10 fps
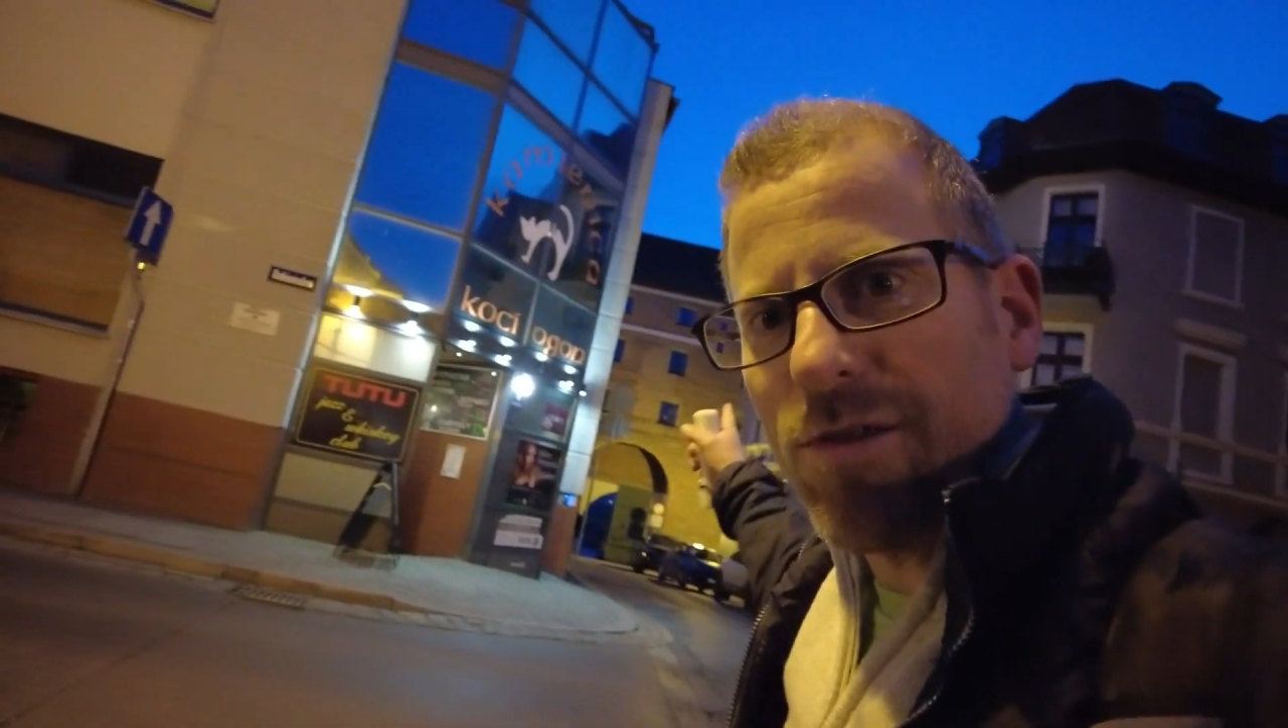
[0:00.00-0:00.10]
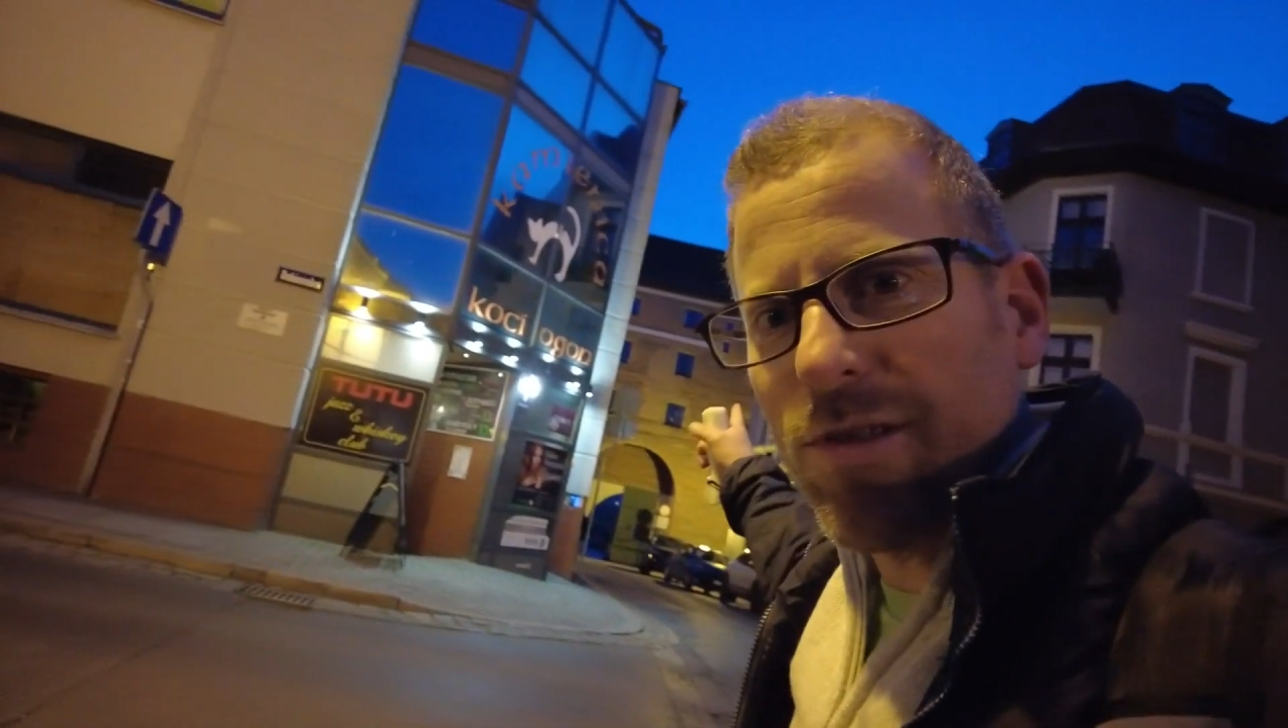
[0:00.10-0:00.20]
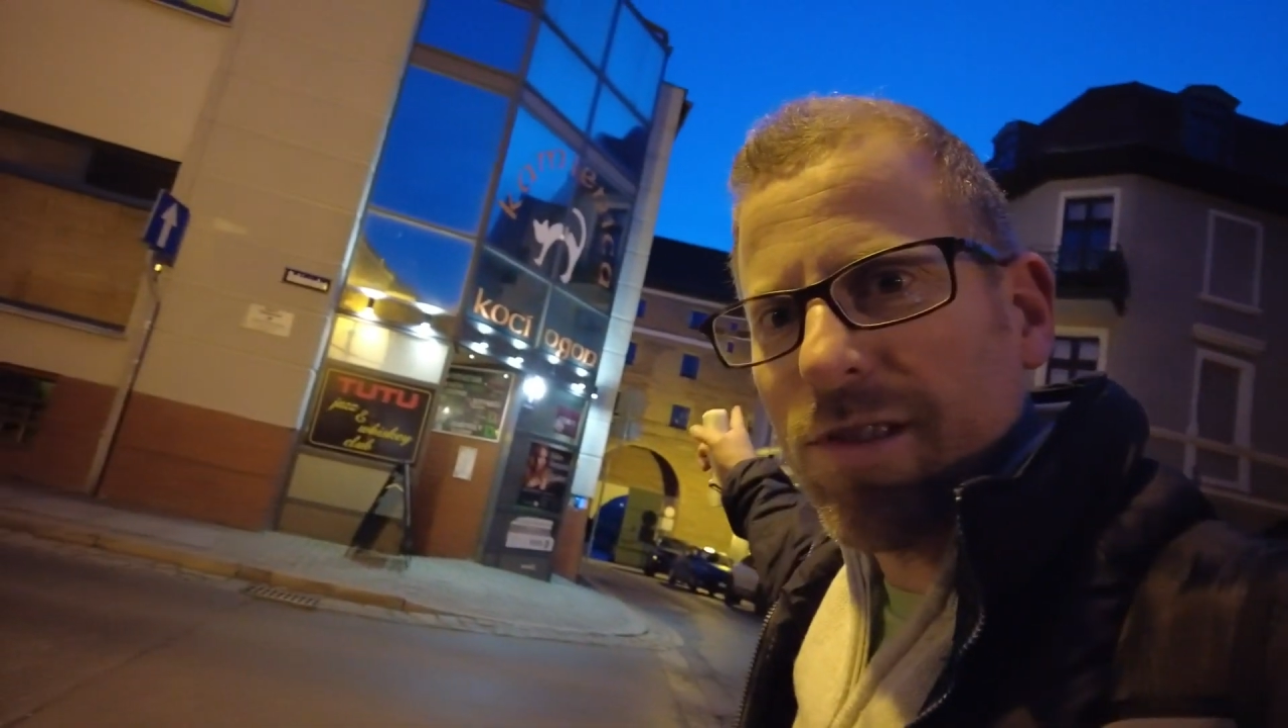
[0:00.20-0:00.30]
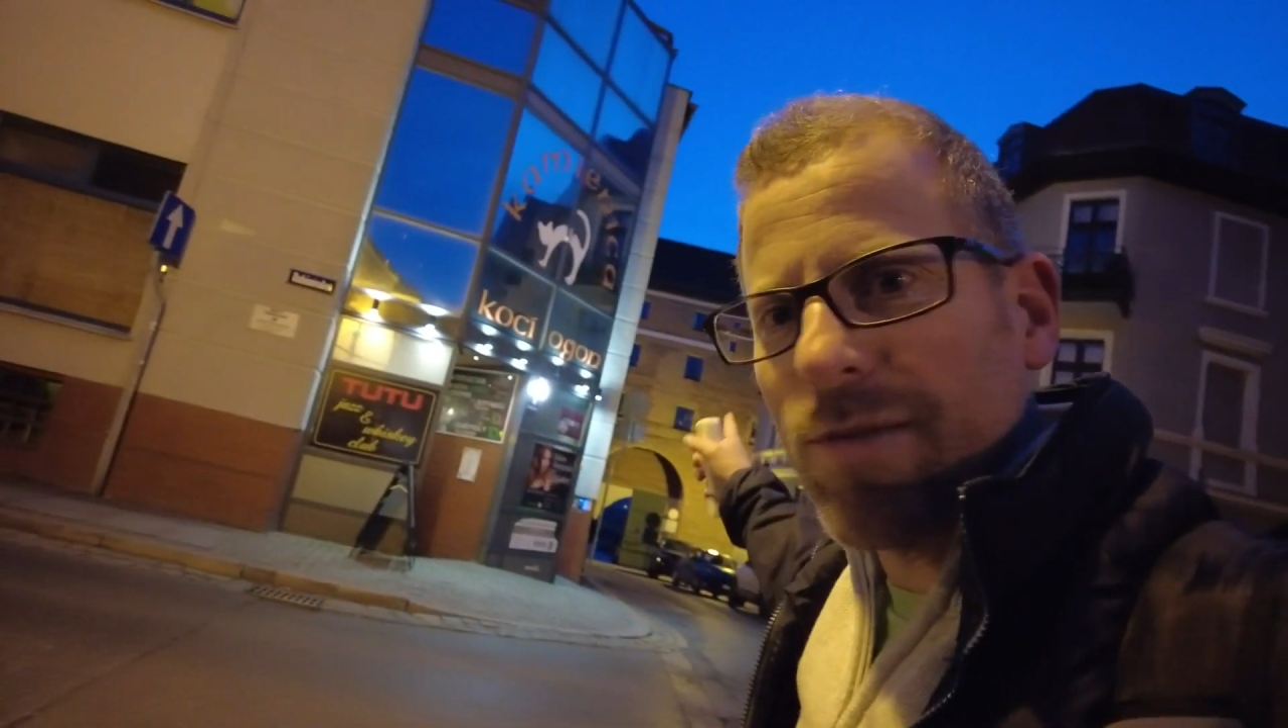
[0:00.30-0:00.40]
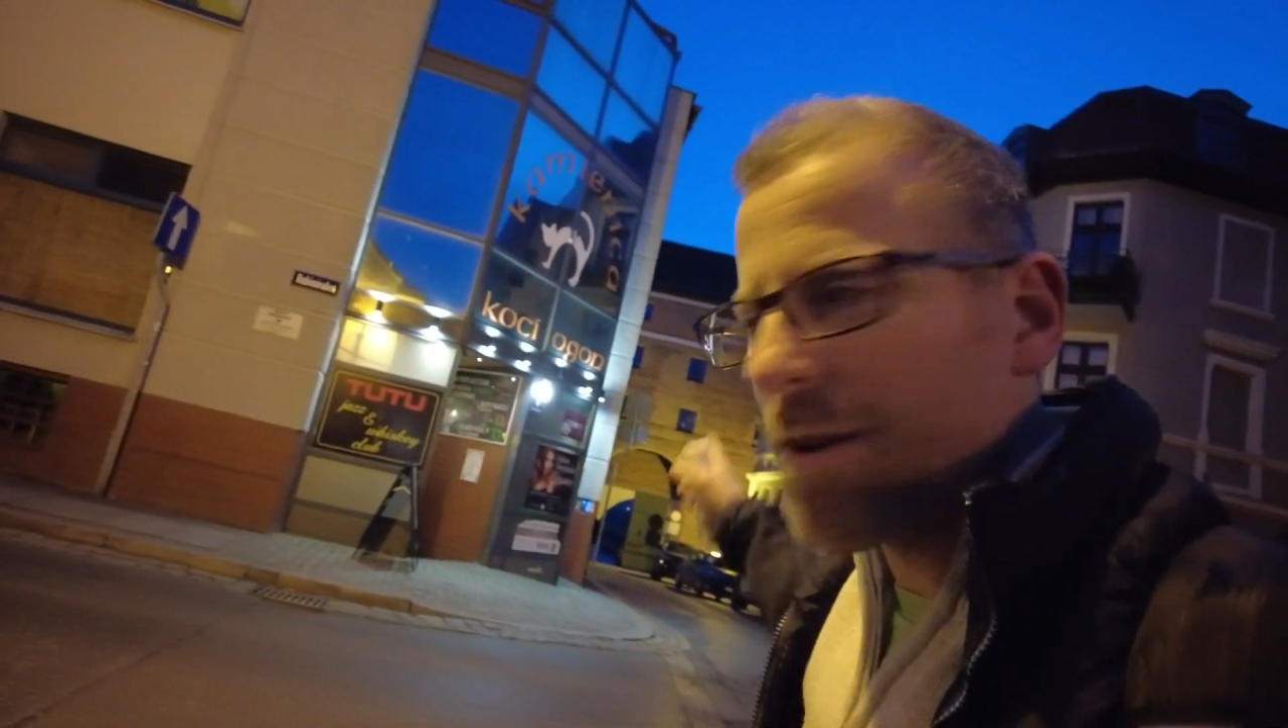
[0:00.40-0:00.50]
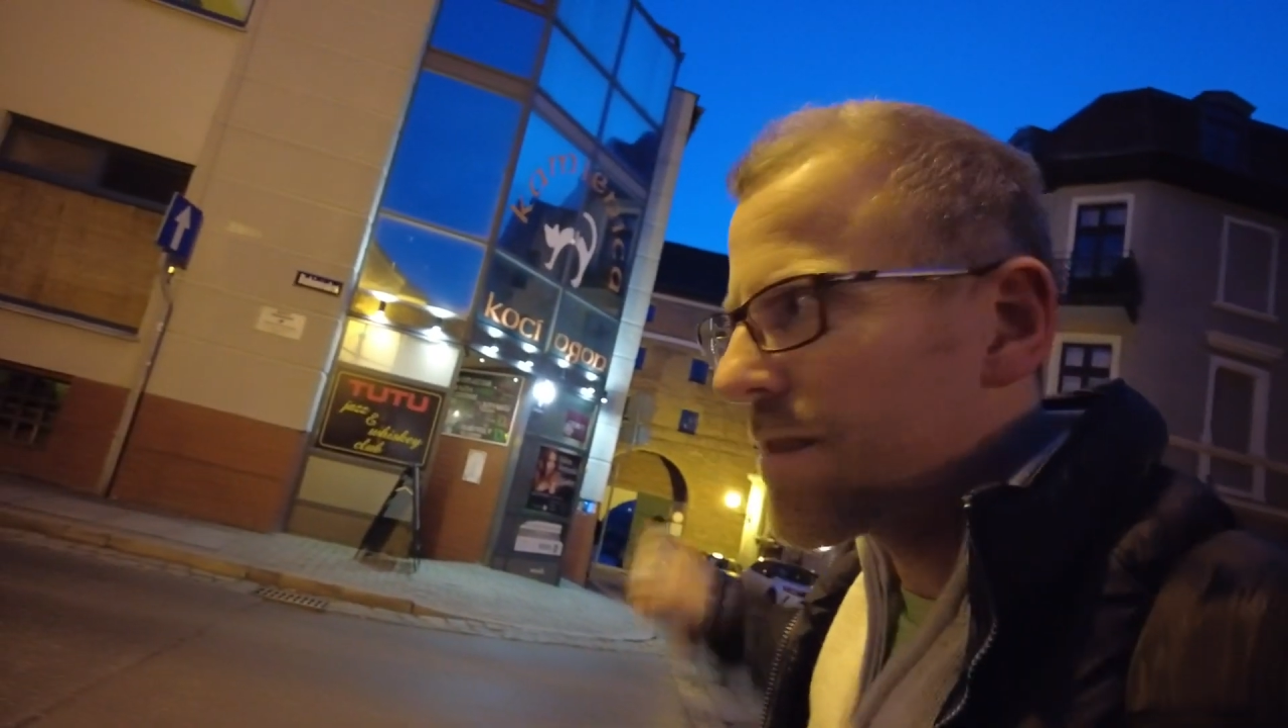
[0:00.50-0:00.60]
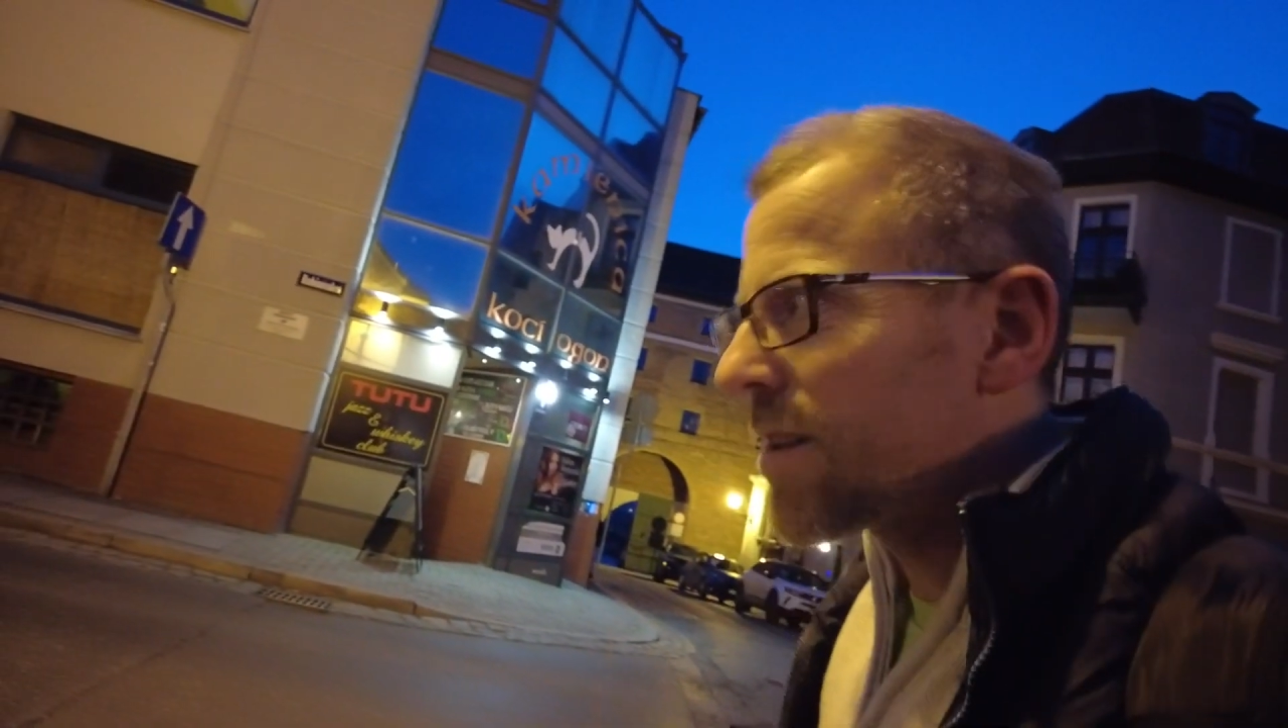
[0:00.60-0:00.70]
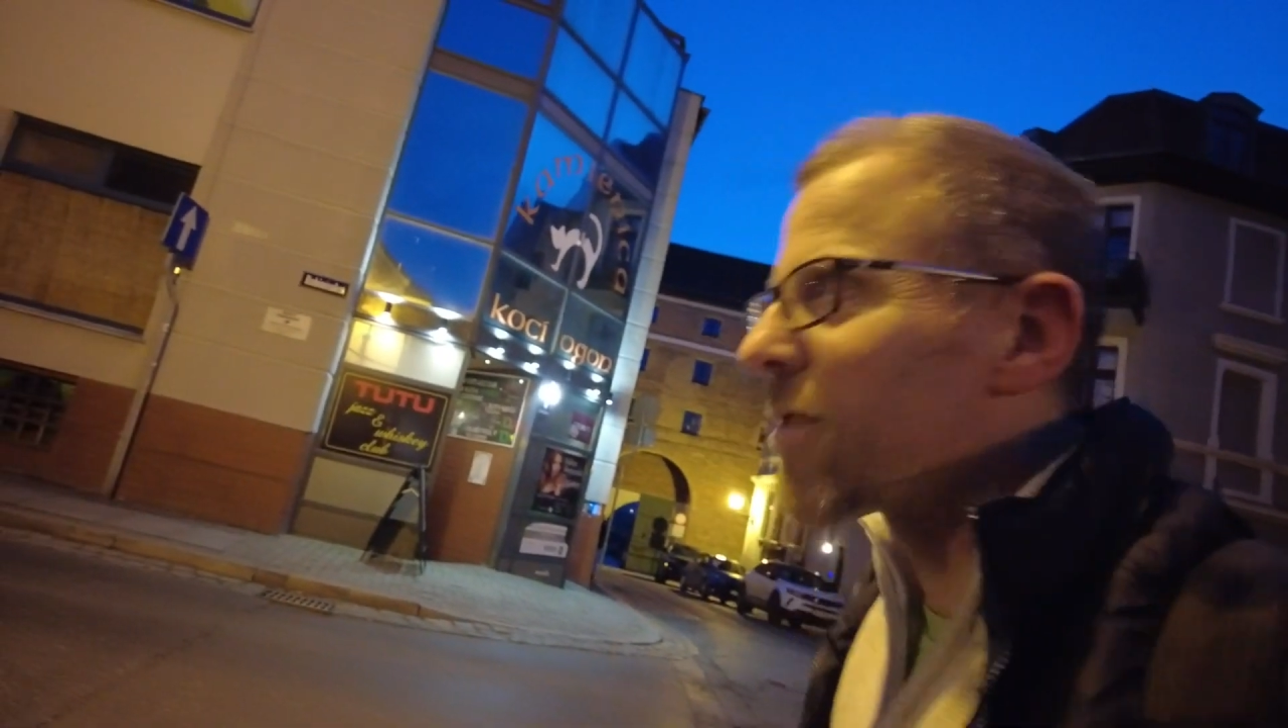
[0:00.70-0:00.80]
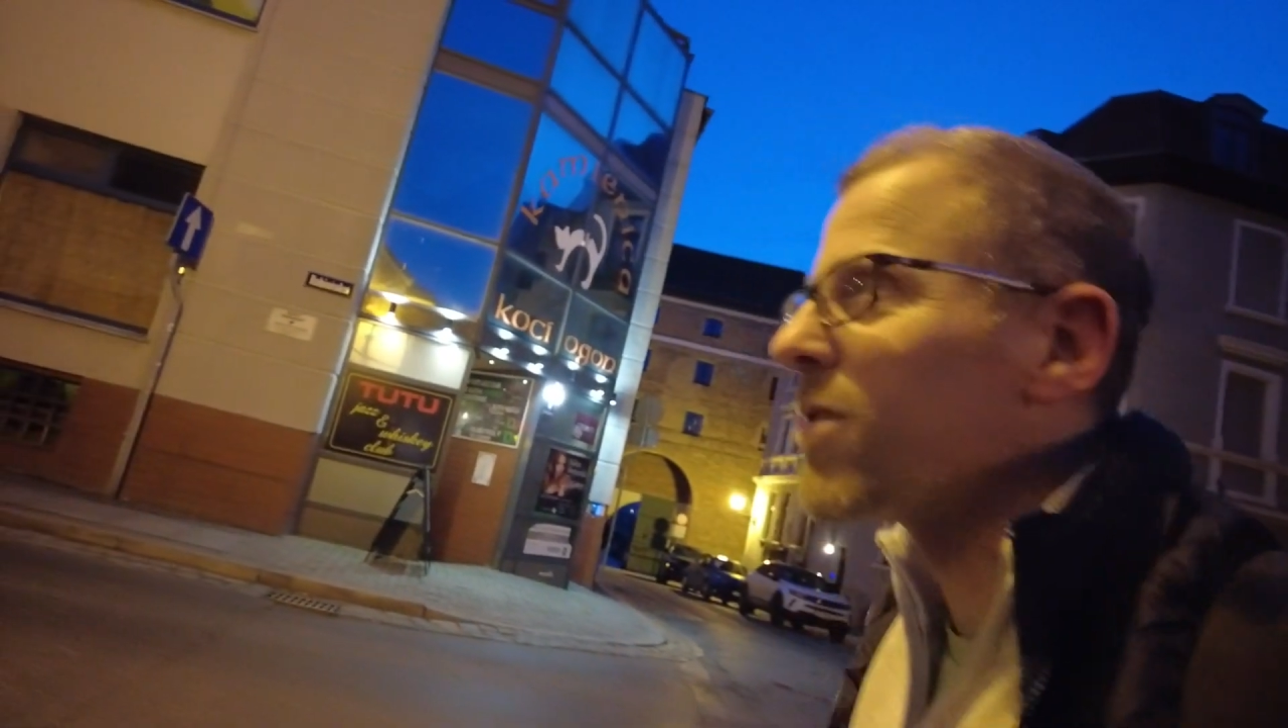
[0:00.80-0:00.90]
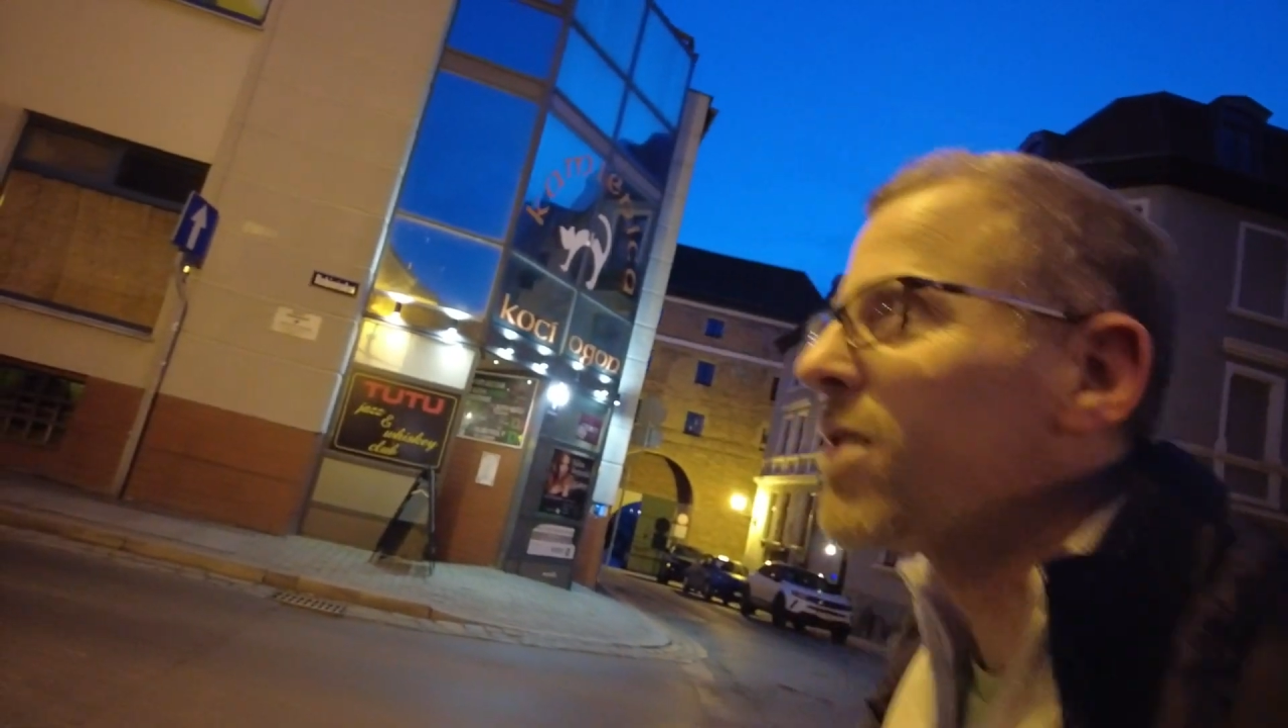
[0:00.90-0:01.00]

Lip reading: you can see right there.